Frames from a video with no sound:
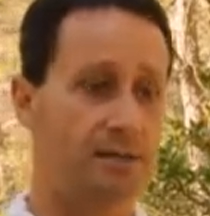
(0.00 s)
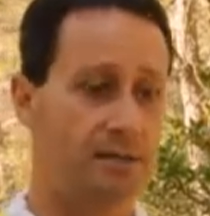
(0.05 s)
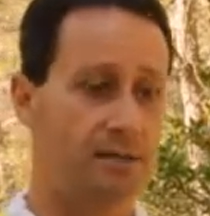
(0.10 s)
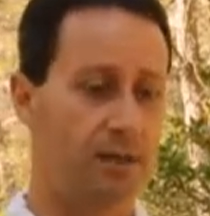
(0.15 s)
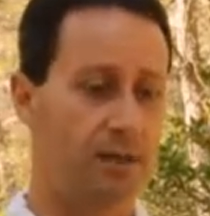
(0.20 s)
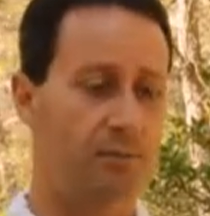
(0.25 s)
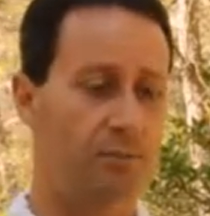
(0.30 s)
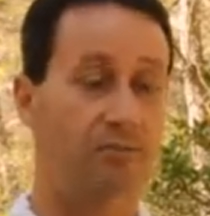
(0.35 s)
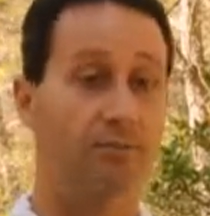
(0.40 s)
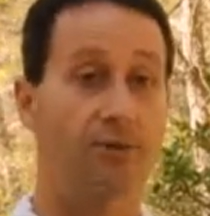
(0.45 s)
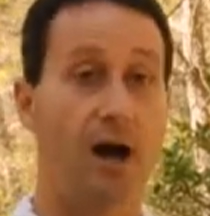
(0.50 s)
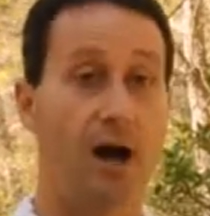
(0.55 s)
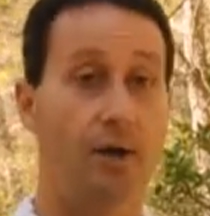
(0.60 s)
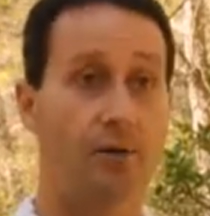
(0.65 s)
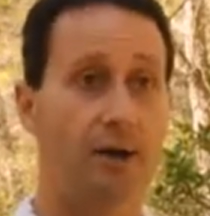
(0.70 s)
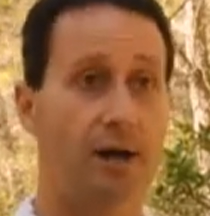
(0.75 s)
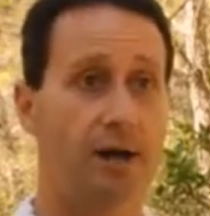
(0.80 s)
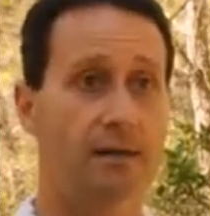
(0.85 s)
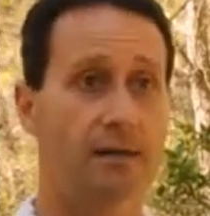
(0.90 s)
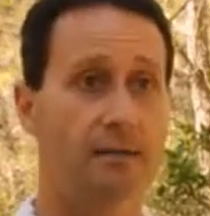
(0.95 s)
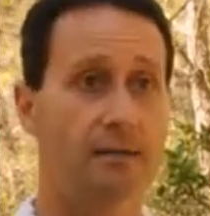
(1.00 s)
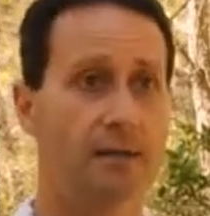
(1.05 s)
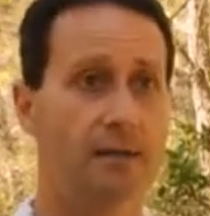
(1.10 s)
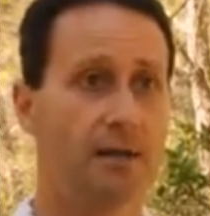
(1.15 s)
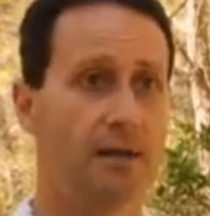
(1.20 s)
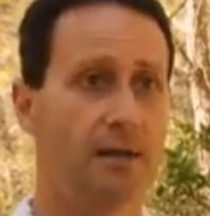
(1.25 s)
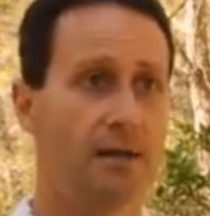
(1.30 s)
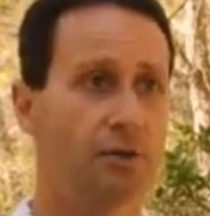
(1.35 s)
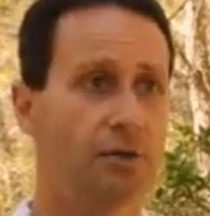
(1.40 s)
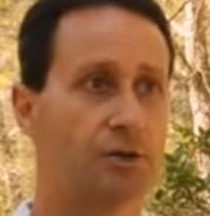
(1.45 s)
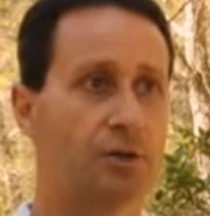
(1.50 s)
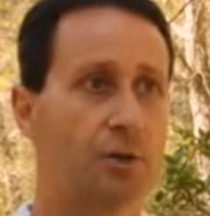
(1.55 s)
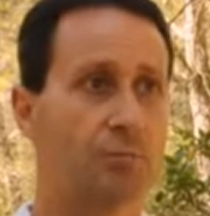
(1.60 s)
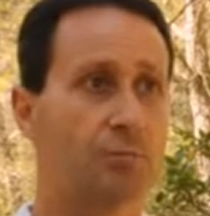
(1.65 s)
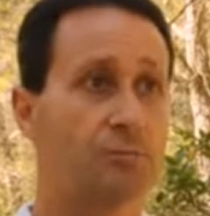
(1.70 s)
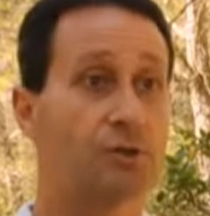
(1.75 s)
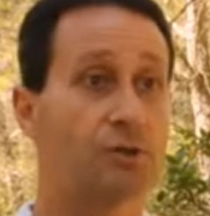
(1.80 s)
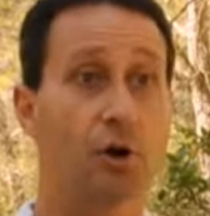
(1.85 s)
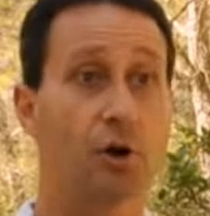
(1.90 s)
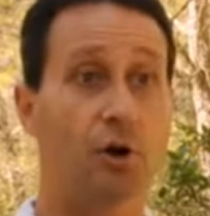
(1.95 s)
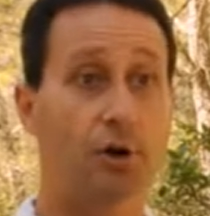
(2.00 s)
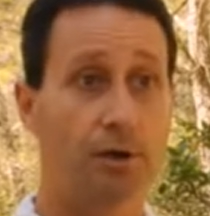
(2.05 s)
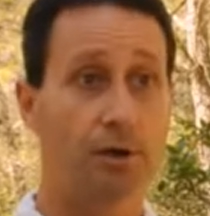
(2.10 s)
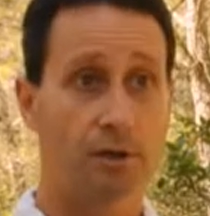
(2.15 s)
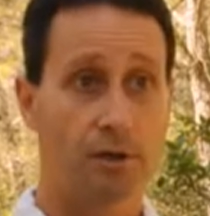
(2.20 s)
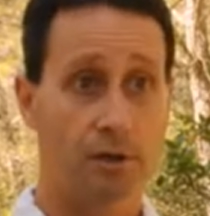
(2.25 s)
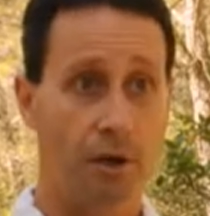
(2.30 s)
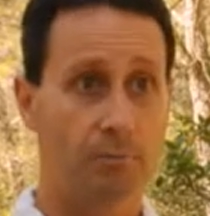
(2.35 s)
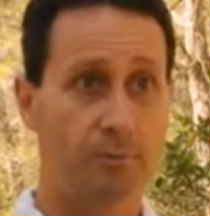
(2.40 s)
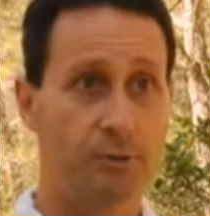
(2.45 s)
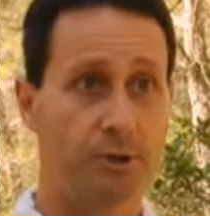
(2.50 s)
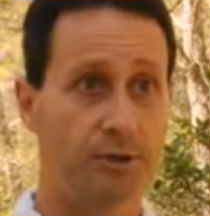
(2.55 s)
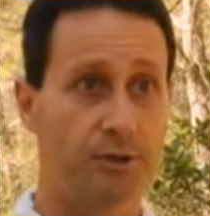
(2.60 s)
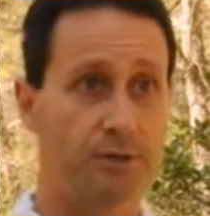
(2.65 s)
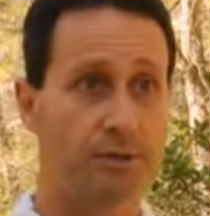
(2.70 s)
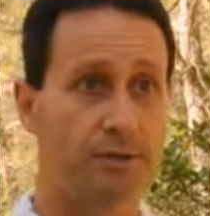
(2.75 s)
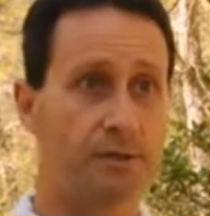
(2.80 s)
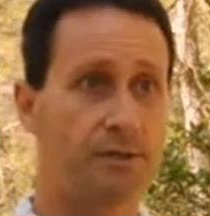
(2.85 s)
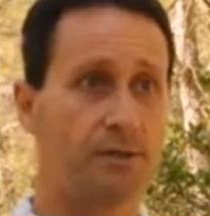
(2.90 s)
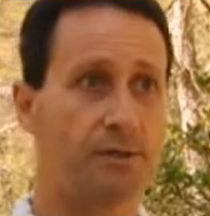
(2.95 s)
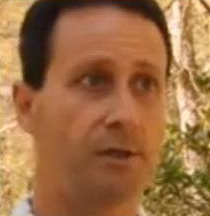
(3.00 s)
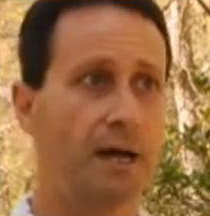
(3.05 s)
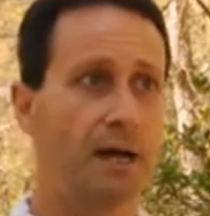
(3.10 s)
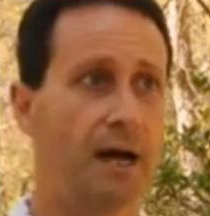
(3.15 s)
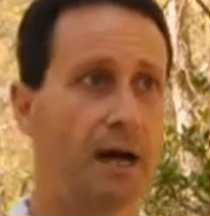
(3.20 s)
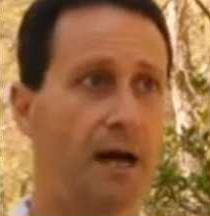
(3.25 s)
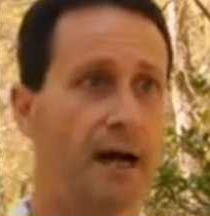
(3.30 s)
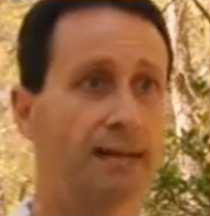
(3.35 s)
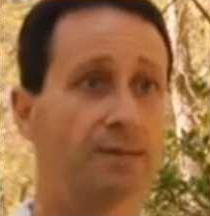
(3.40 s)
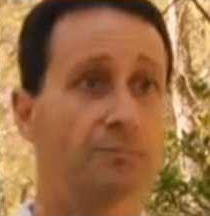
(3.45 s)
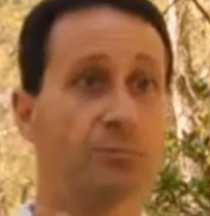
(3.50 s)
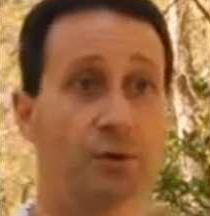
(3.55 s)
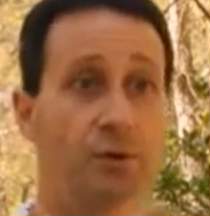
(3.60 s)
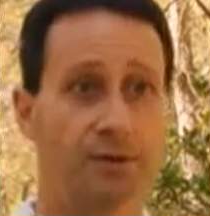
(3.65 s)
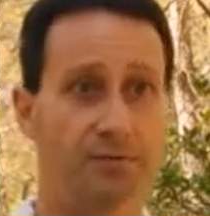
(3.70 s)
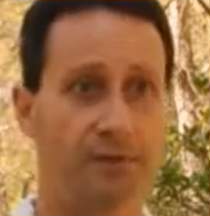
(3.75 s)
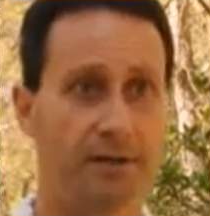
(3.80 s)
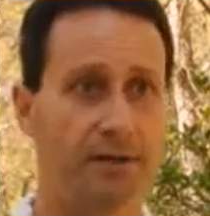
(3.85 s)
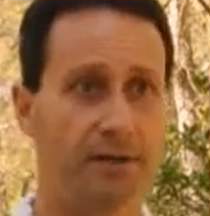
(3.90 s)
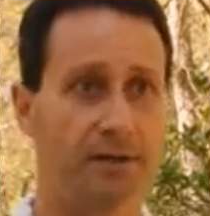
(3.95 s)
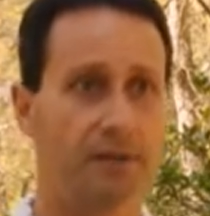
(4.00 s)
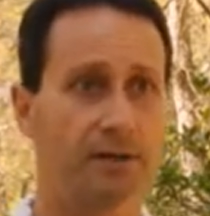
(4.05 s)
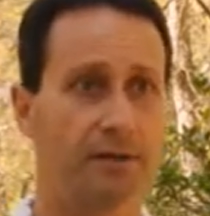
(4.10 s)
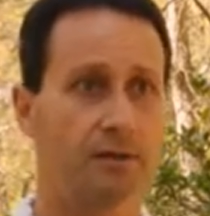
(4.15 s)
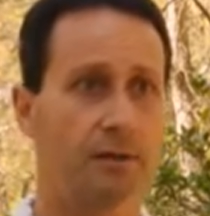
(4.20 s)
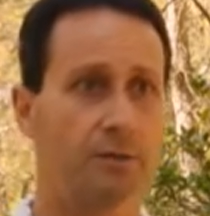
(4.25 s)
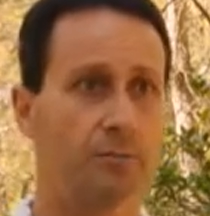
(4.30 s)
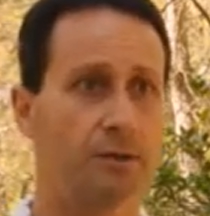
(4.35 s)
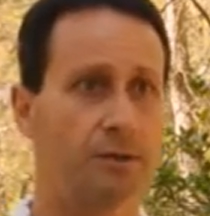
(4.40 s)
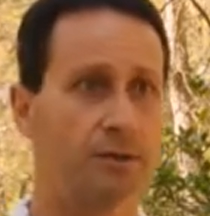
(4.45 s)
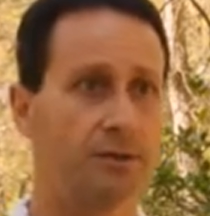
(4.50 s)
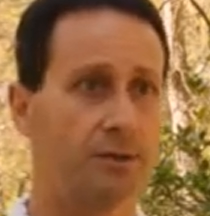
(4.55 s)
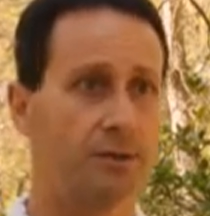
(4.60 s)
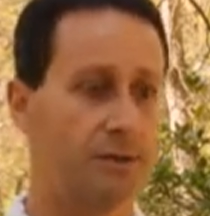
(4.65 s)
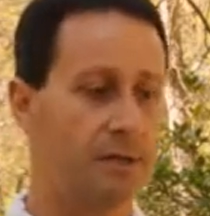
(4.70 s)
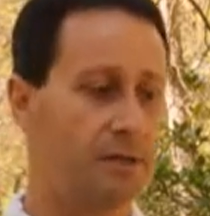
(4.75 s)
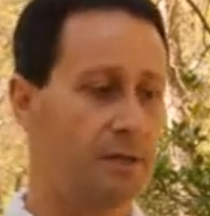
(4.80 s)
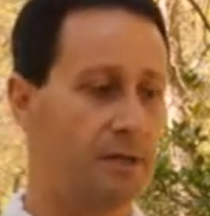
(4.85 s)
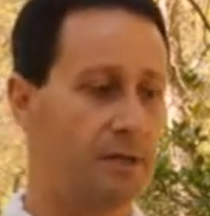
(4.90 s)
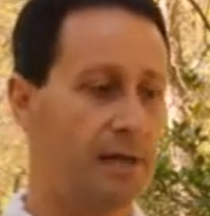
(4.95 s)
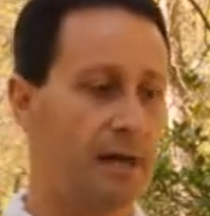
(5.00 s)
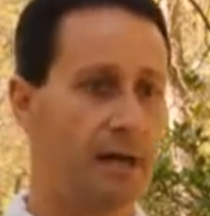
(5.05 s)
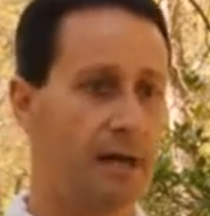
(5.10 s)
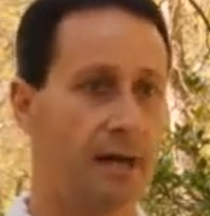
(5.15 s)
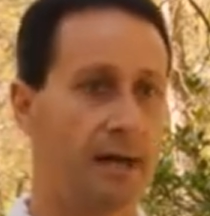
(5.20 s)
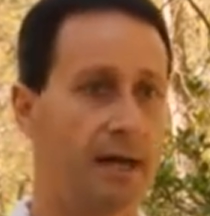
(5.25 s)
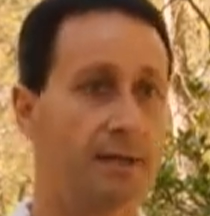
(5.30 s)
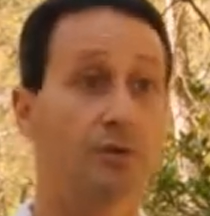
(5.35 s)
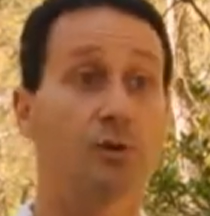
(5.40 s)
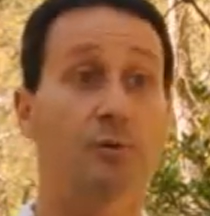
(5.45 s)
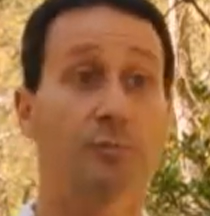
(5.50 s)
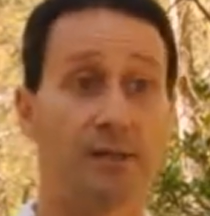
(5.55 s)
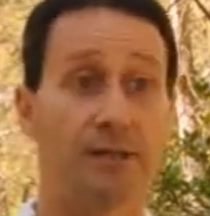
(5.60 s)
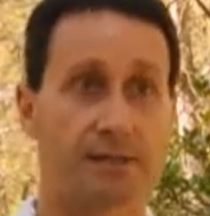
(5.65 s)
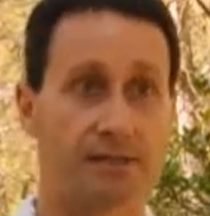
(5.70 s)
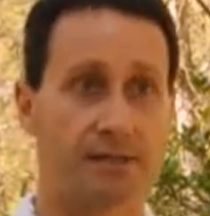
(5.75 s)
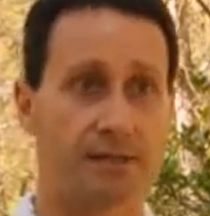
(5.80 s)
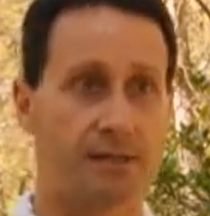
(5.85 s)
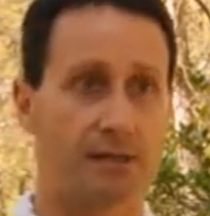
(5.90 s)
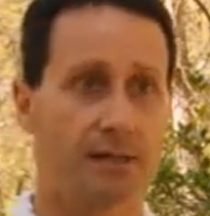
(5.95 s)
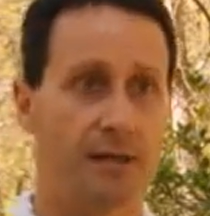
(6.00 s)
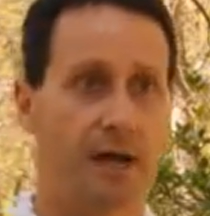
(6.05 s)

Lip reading: some flora, some soil components, atmospheric components, and humans.